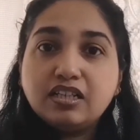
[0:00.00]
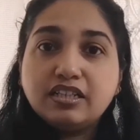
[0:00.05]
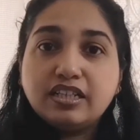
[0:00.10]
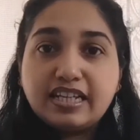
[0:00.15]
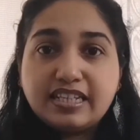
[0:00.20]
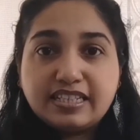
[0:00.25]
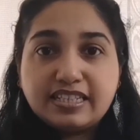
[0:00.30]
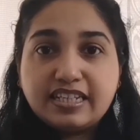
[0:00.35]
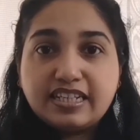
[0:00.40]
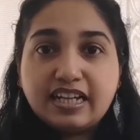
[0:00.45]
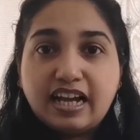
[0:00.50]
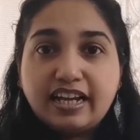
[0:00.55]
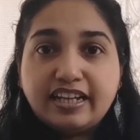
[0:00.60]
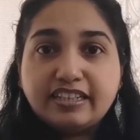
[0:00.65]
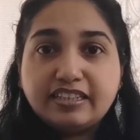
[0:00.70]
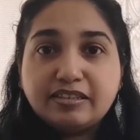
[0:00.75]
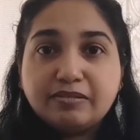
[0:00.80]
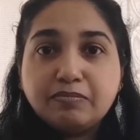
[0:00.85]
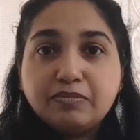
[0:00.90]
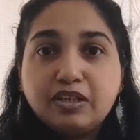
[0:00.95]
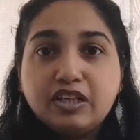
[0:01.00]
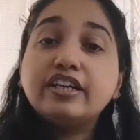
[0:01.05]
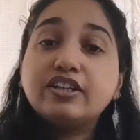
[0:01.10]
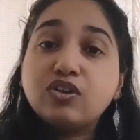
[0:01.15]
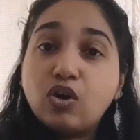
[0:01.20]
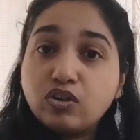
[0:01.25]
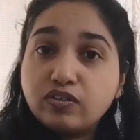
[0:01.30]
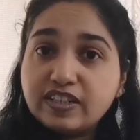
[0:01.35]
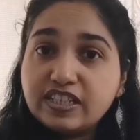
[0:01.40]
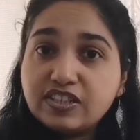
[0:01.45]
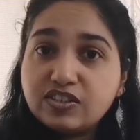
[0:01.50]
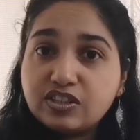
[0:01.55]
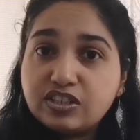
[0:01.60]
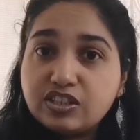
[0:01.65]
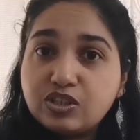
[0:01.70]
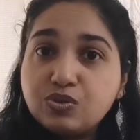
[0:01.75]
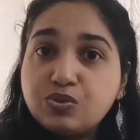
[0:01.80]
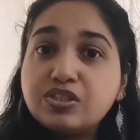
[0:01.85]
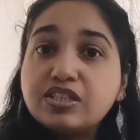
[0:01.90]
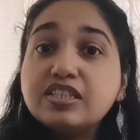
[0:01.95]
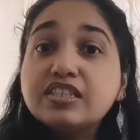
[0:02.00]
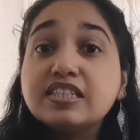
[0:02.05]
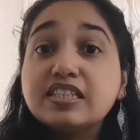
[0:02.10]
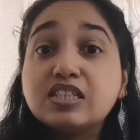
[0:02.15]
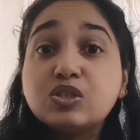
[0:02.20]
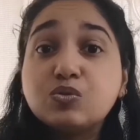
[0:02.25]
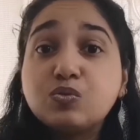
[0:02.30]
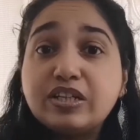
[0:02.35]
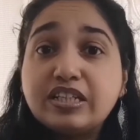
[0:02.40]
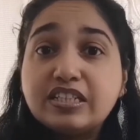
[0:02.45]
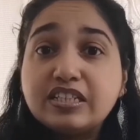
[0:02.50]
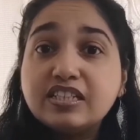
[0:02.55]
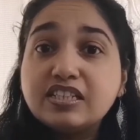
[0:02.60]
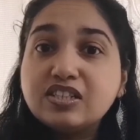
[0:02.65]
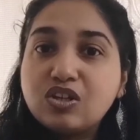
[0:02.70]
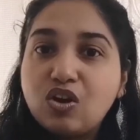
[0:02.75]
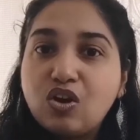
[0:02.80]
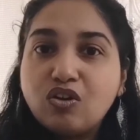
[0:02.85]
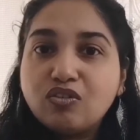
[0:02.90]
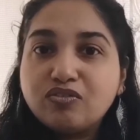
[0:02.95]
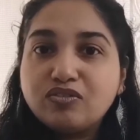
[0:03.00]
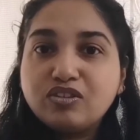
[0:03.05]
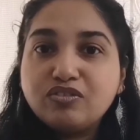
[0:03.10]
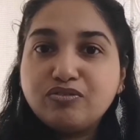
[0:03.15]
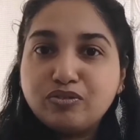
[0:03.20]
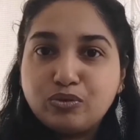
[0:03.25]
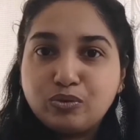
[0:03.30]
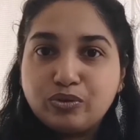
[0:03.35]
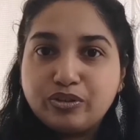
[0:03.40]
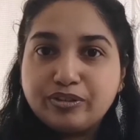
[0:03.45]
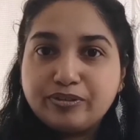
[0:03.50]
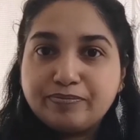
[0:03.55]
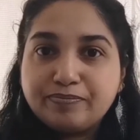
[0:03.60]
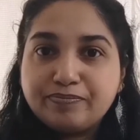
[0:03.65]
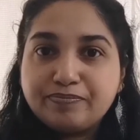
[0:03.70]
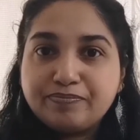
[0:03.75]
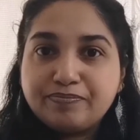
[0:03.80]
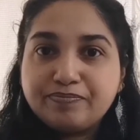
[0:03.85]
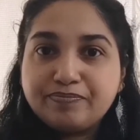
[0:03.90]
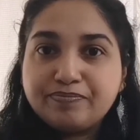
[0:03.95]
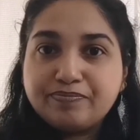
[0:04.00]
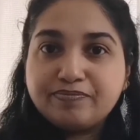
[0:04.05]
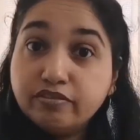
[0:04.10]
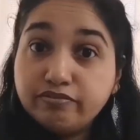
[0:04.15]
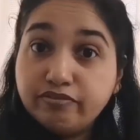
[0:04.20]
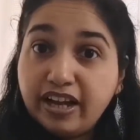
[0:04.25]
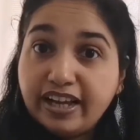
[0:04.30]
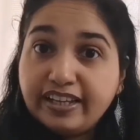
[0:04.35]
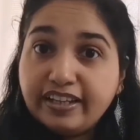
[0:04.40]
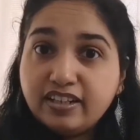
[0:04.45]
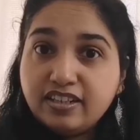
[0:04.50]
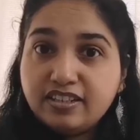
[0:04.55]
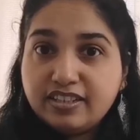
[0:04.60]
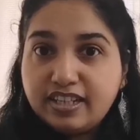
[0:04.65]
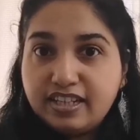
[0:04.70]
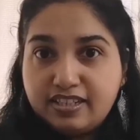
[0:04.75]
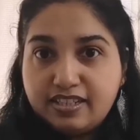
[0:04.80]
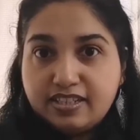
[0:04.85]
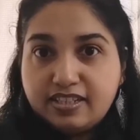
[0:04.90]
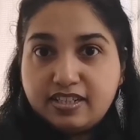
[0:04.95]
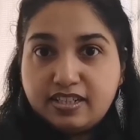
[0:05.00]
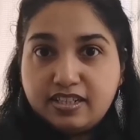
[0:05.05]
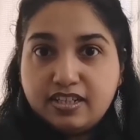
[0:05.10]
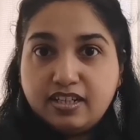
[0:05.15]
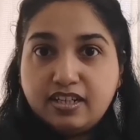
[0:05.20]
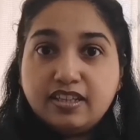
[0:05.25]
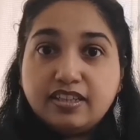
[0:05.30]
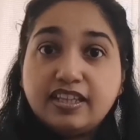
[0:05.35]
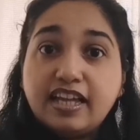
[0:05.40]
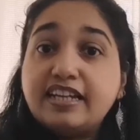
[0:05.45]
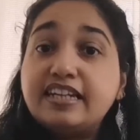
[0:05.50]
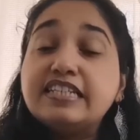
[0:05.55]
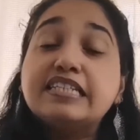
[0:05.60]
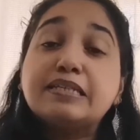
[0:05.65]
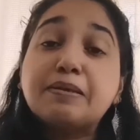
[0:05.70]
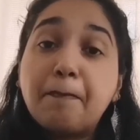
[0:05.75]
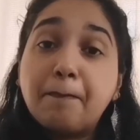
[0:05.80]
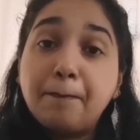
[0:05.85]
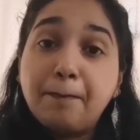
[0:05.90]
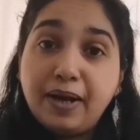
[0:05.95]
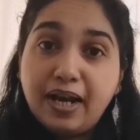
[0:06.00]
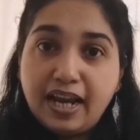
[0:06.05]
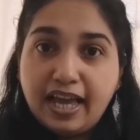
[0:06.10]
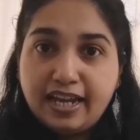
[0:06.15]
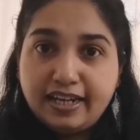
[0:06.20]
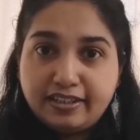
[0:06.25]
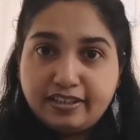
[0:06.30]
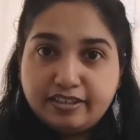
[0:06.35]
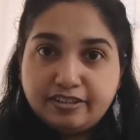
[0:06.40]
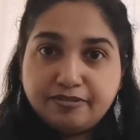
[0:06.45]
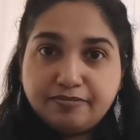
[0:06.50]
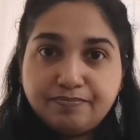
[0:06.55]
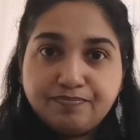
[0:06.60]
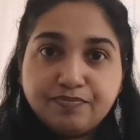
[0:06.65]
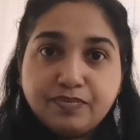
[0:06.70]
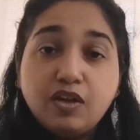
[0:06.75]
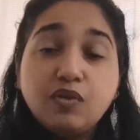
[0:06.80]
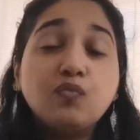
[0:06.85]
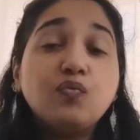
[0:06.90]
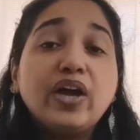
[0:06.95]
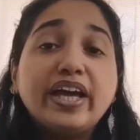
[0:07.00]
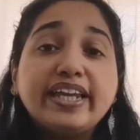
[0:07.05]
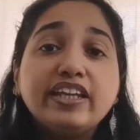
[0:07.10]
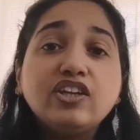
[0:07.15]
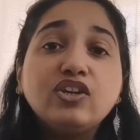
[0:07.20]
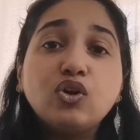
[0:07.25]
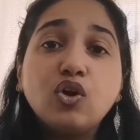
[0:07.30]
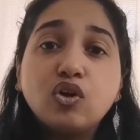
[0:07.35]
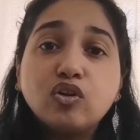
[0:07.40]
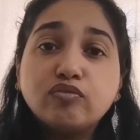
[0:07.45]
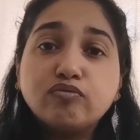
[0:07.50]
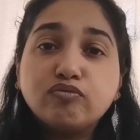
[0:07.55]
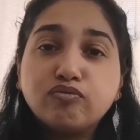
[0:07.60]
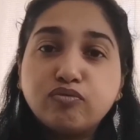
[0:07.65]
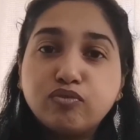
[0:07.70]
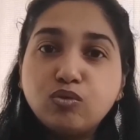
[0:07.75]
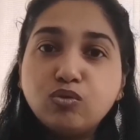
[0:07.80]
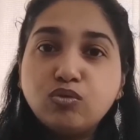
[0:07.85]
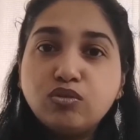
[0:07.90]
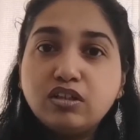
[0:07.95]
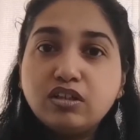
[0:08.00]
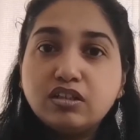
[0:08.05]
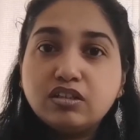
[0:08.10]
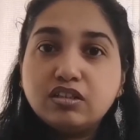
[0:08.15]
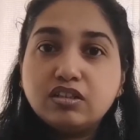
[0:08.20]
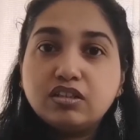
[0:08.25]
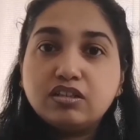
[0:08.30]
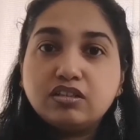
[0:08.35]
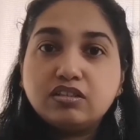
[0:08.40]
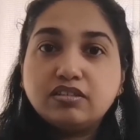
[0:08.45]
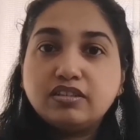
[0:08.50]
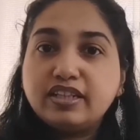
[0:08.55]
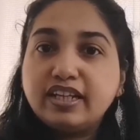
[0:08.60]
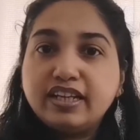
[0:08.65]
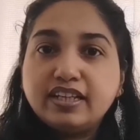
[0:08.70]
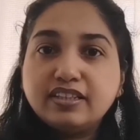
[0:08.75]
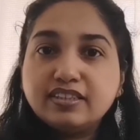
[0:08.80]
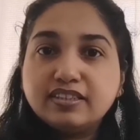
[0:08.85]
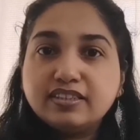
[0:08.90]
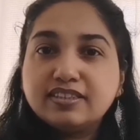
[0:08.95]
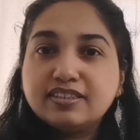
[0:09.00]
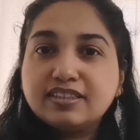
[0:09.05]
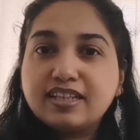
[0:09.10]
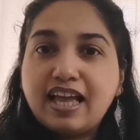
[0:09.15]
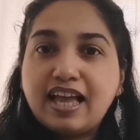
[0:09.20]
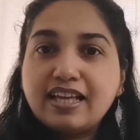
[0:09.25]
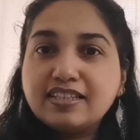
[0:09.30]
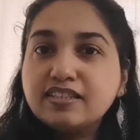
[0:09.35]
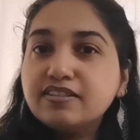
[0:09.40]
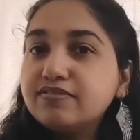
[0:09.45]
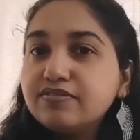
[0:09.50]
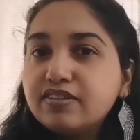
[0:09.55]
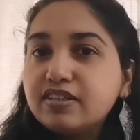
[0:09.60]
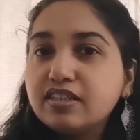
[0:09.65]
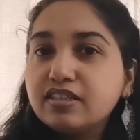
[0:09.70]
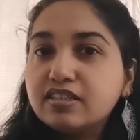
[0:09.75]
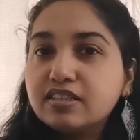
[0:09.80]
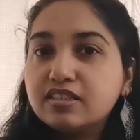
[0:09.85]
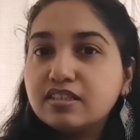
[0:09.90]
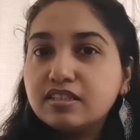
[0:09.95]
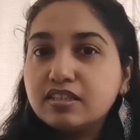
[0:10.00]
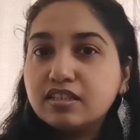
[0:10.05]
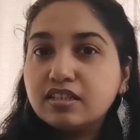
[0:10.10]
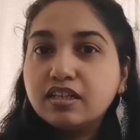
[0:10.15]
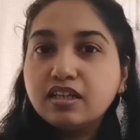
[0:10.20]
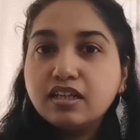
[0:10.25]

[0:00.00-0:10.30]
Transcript: tasting item, it always reduces the sweetness of the food. Final taste, that is bland. When your food tastes as if it's